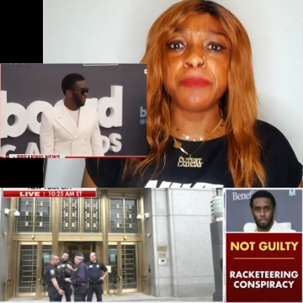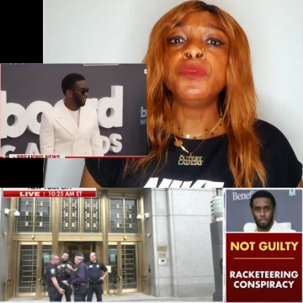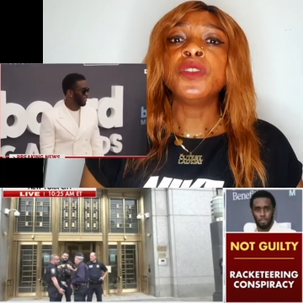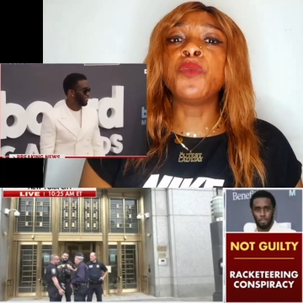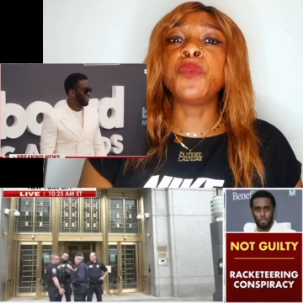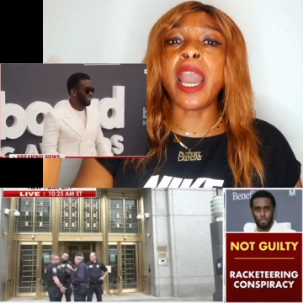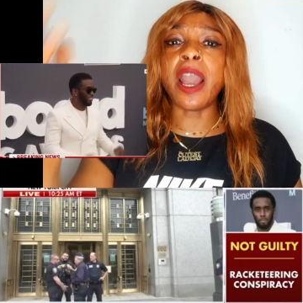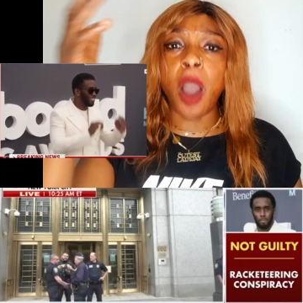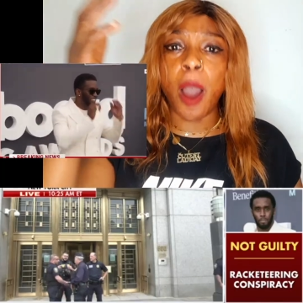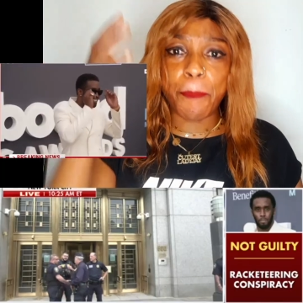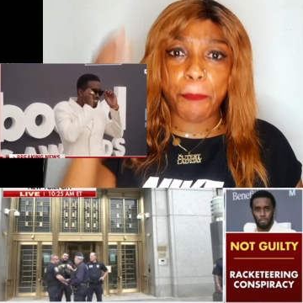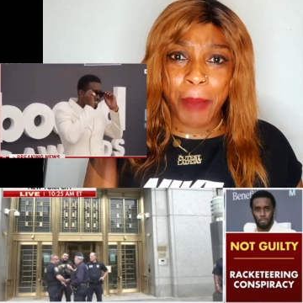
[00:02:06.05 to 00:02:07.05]
were
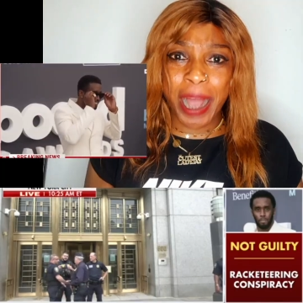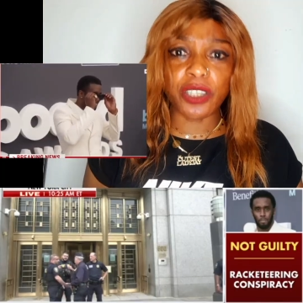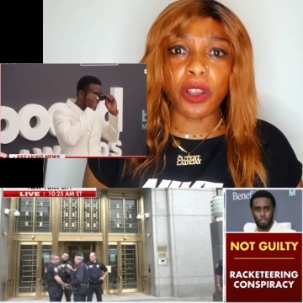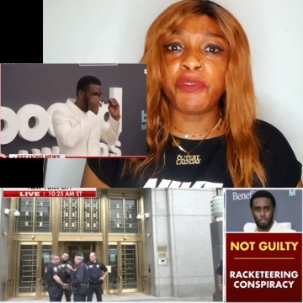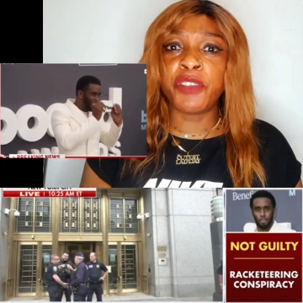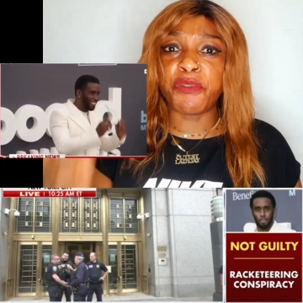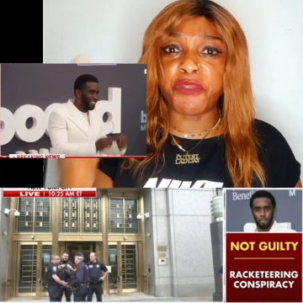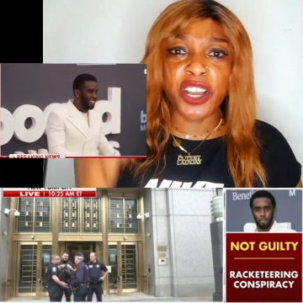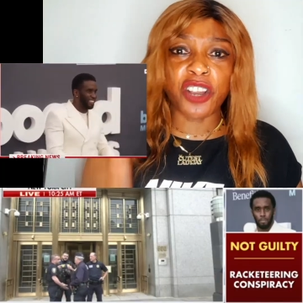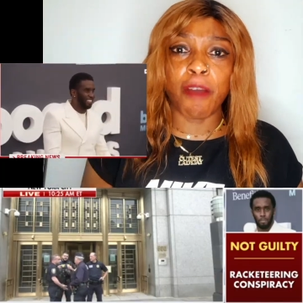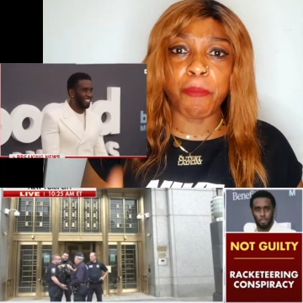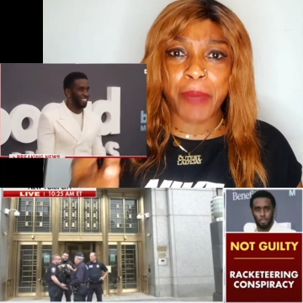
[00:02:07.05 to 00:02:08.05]
all part of the
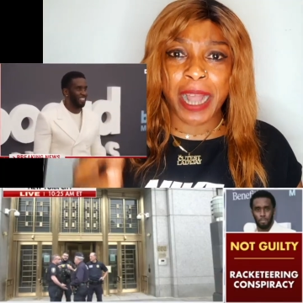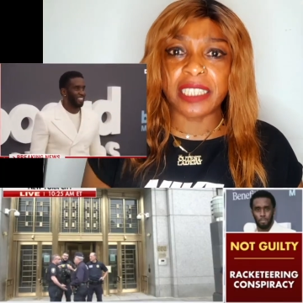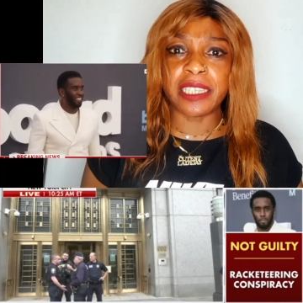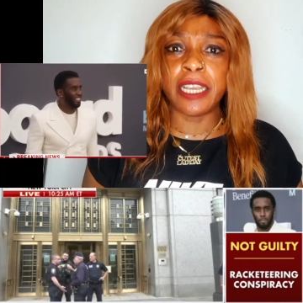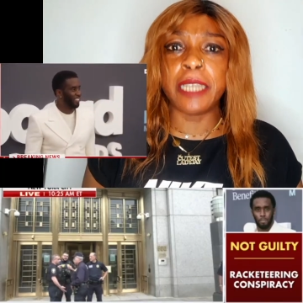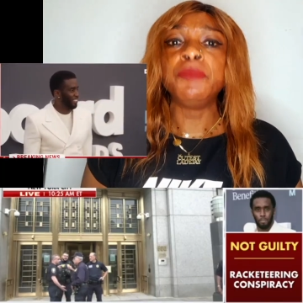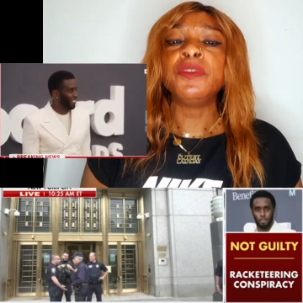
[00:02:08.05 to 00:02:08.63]
Freak-Up party.